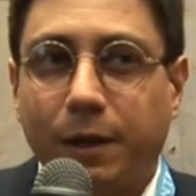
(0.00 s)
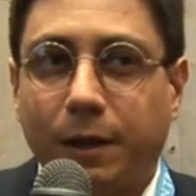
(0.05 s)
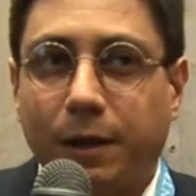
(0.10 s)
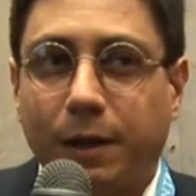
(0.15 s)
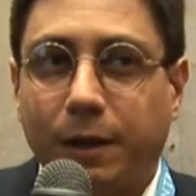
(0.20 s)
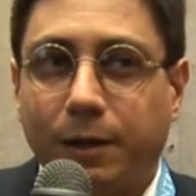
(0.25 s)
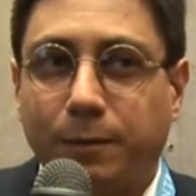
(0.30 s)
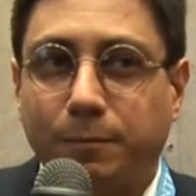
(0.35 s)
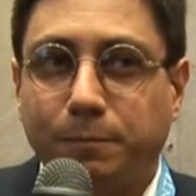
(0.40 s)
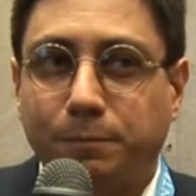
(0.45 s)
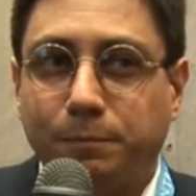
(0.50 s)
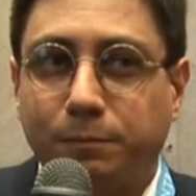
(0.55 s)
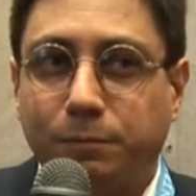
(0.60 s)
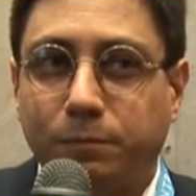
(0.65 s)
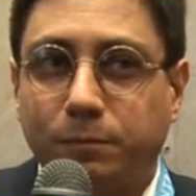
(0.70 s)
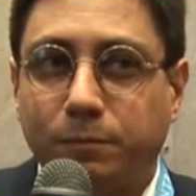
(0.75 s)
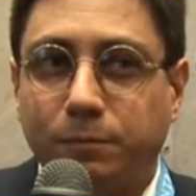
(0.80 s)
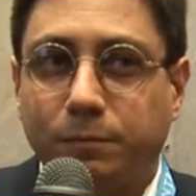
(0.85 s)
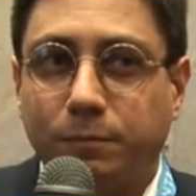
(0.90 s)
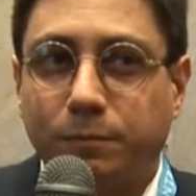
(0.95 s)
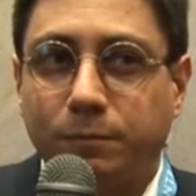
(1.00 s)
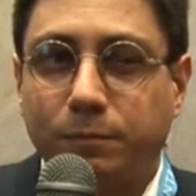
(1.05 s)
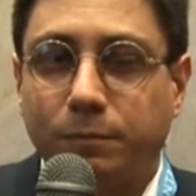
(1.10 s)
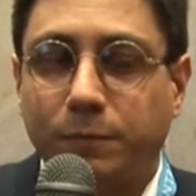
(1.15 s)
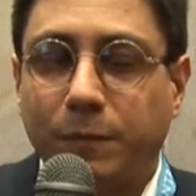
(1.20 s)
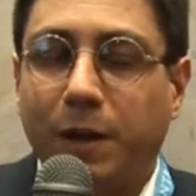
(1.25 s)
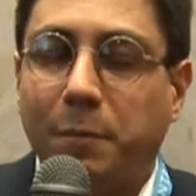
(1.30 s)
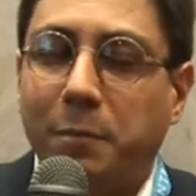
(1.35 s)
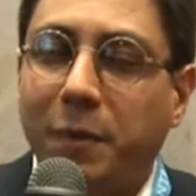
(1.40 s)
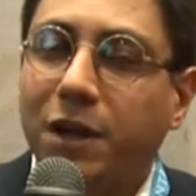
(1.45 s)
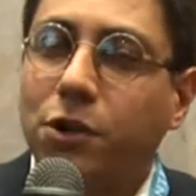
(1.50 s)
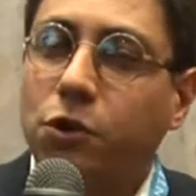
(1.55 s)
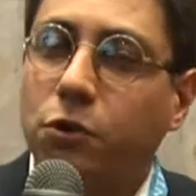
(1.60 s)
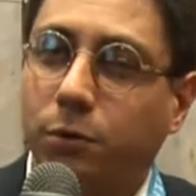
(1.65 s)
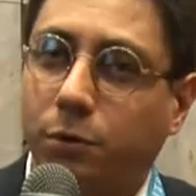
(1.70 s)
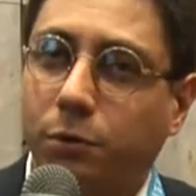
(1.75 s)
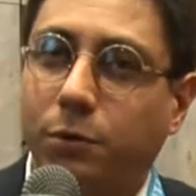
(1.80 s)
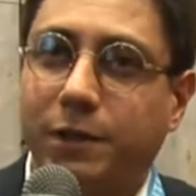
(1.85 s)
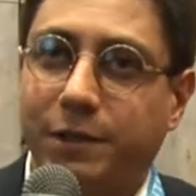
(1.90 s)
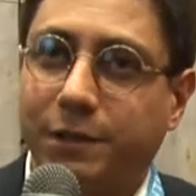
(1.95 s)
Um, a
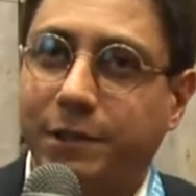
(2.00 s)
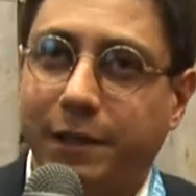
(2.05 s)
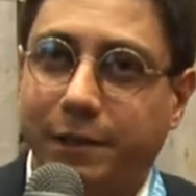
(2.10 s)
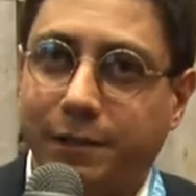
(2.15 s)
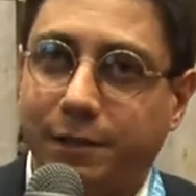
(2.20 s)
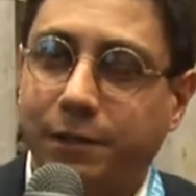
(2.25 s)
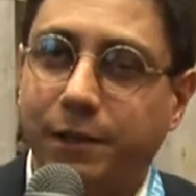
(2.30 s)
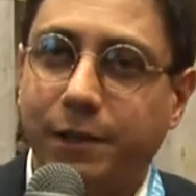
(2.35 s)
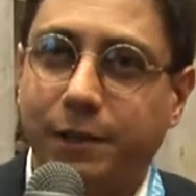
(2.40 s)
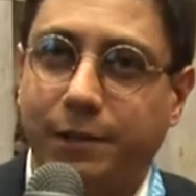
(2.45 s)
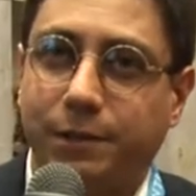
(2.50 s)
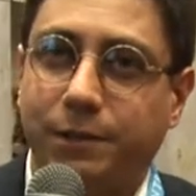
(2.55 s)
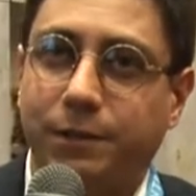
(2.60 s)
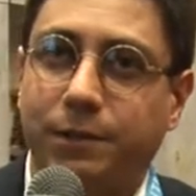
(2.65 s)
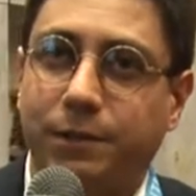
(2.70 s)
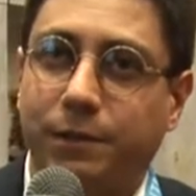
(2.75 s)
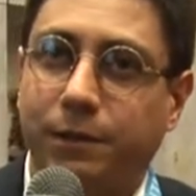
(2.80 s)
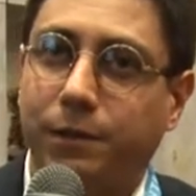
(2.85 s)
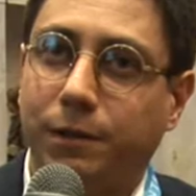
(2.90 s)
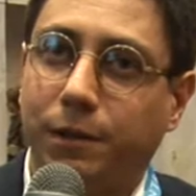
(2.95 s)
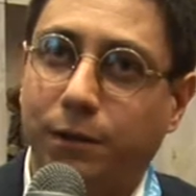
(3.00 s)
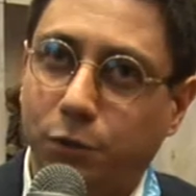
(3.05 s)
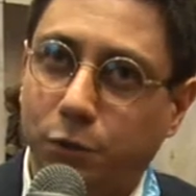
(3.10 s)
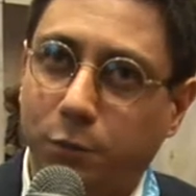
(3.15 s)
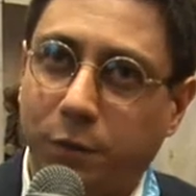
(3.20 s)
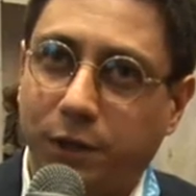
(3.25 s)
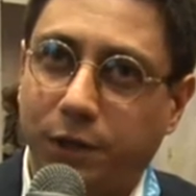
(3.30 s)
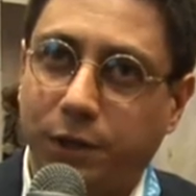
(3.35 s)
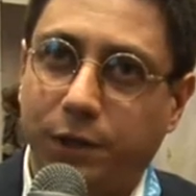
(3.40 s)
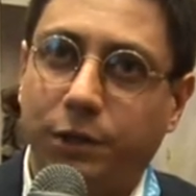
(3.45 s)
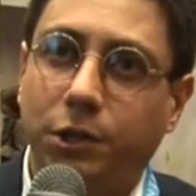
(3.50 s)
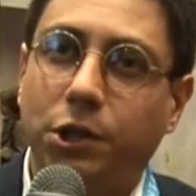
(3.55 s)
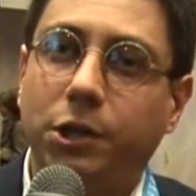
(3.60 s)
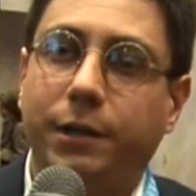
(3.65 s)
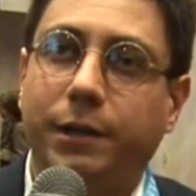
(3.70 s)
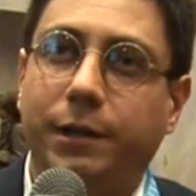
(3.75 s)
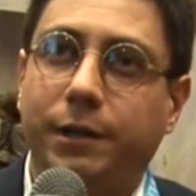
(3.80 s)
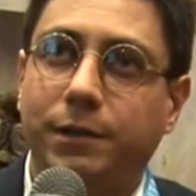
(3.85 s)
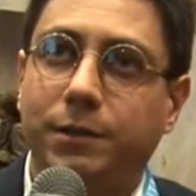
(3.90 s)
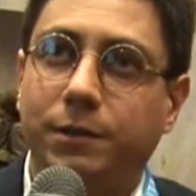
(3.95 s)
measure to assess this in the human
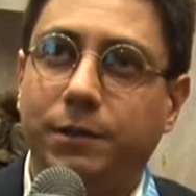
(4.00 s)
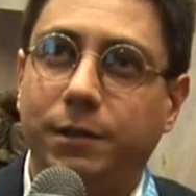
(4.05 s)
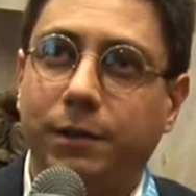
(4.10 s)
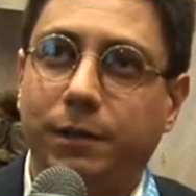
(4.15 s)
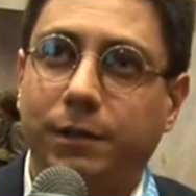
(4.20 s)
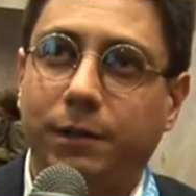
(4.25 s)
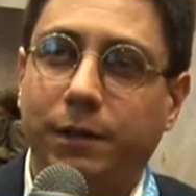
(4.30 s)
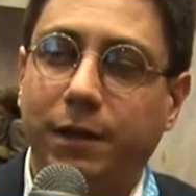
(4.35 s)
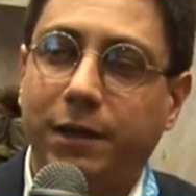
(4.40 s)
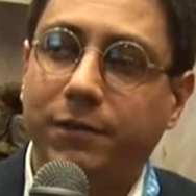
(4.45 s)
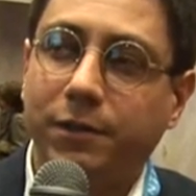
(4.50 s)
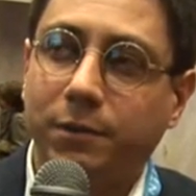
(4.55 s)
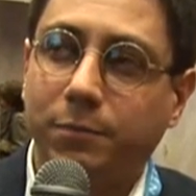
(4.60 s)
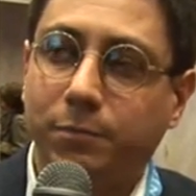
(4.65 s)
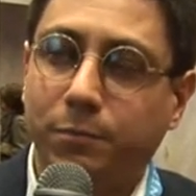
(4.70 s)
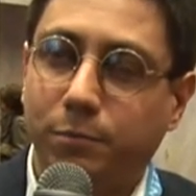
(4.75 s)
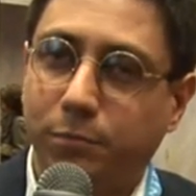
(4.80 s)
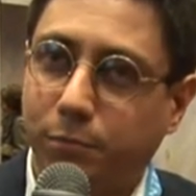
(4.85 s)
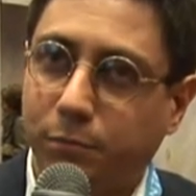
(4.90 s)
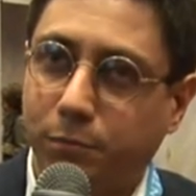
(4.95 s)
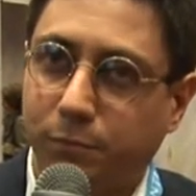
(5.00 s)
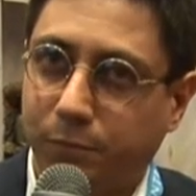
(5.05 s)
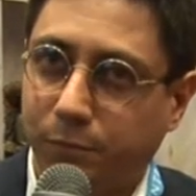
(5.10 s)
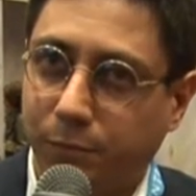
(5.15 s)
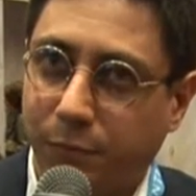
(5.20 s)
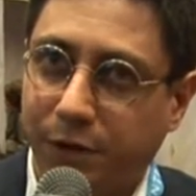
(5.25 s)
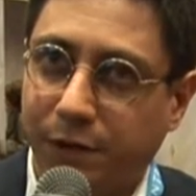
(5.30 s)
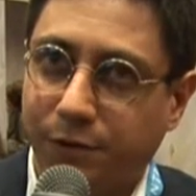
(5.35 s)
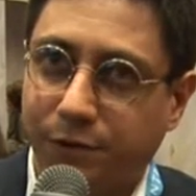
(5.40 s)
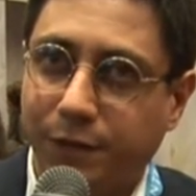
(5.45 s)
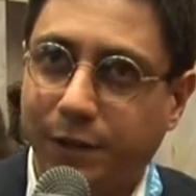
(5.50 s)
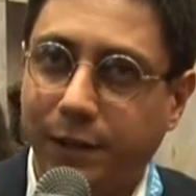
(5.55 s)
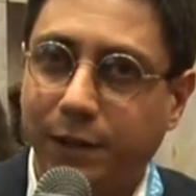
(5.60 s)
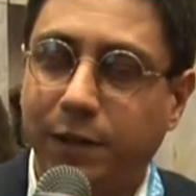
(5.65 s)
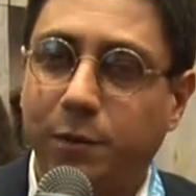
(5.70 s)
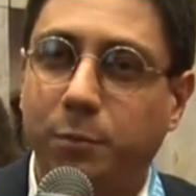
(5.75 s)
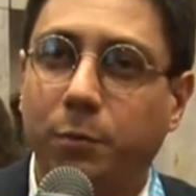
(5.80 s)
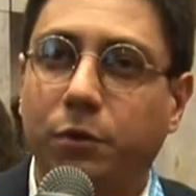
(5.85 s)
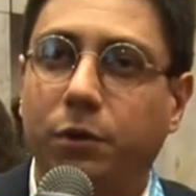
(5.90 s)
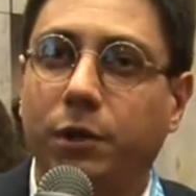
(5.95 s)
EEG is the, the event
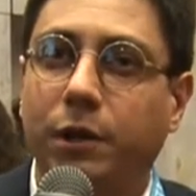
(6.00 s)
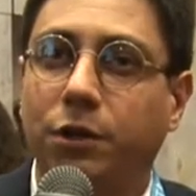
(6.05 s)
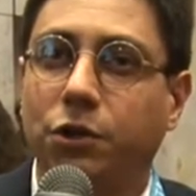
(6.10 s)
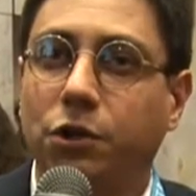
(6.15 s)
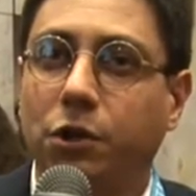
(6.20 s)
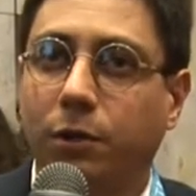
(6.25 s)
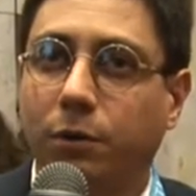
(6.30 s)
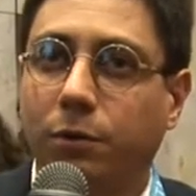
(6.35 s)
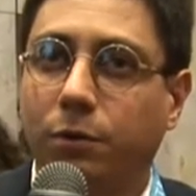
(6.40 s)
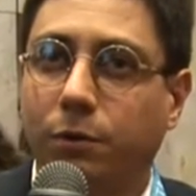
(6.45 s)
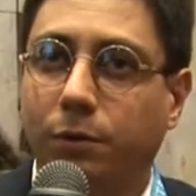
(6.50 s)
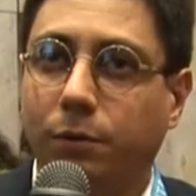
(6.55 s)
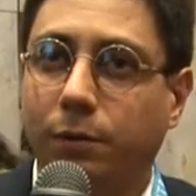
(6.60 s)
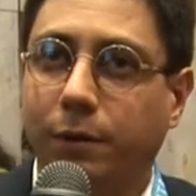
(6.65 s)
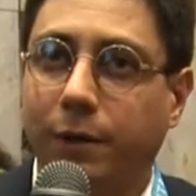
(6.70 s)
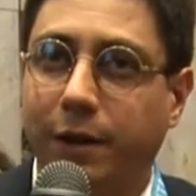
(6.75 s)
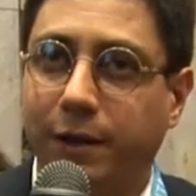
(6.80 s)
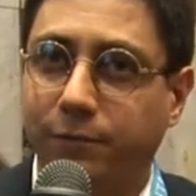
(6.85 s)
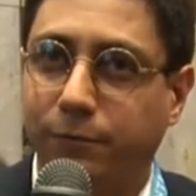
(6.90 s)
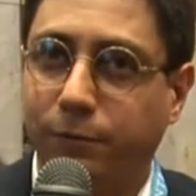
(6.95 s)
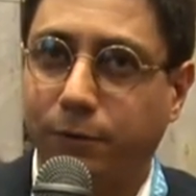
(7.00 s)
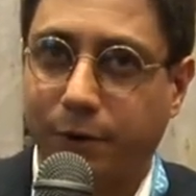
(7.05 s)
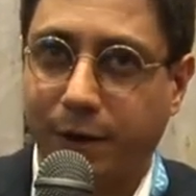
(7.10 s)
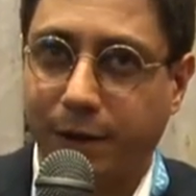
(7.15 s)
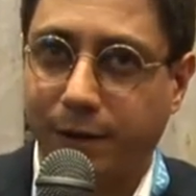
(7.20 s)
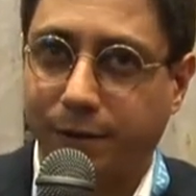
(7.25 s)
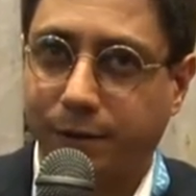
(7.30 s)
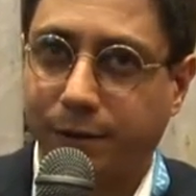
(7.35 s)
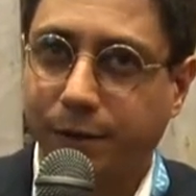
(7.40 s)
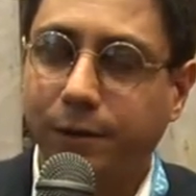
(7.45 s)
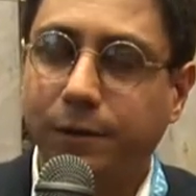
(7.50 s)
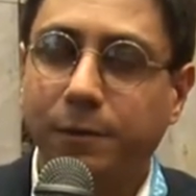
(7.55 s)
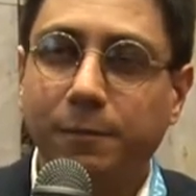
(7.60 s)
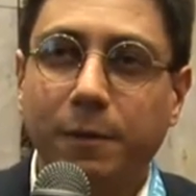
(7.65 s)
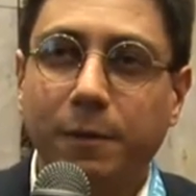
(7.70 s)
brain-related potential called N400,